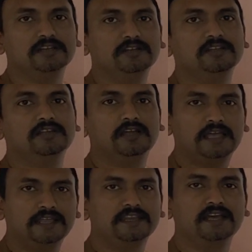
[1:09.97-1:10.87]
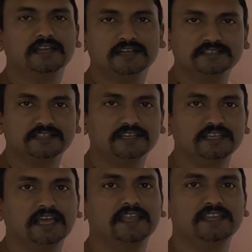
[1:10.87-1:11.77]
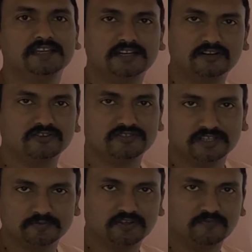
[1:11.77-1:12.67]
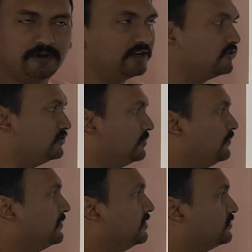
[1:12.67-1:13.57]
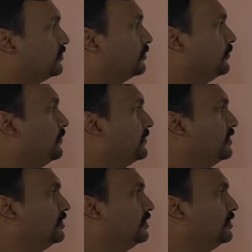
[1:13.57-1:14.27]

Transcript: in any understanding any other concepts of biology. So,